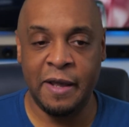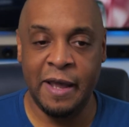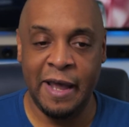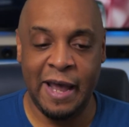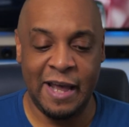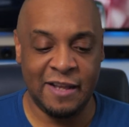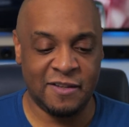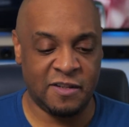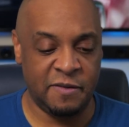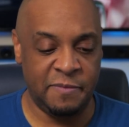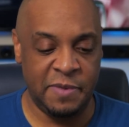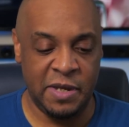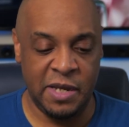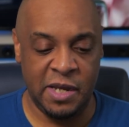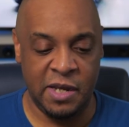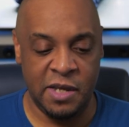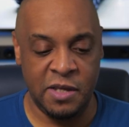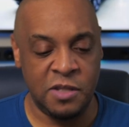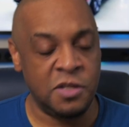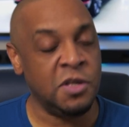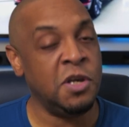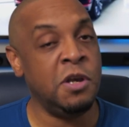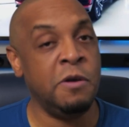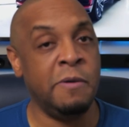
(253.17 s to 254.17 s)
It has to
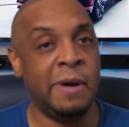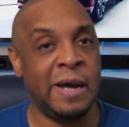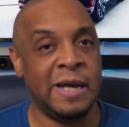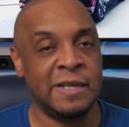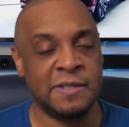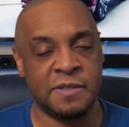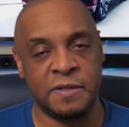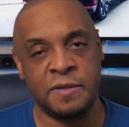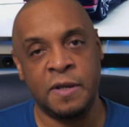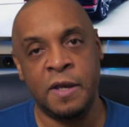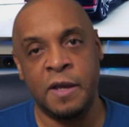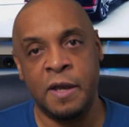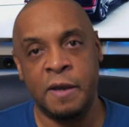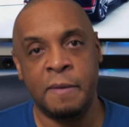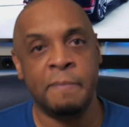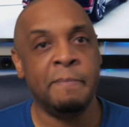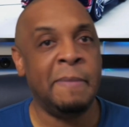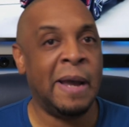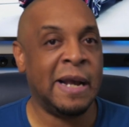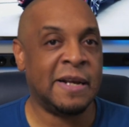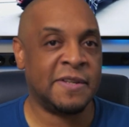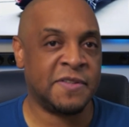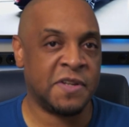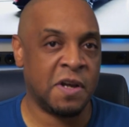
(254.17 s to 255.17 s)
be the US,
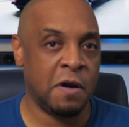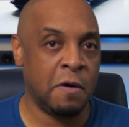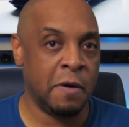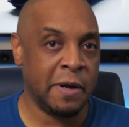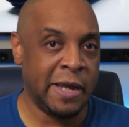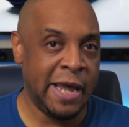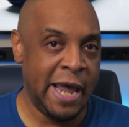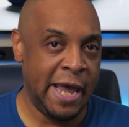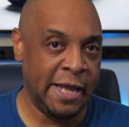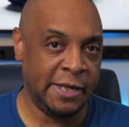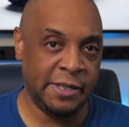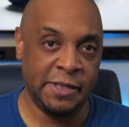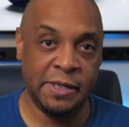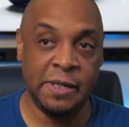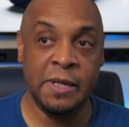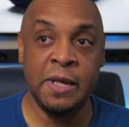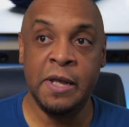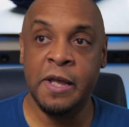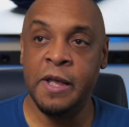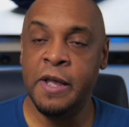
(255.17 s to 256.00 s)
Mexico, or Canada.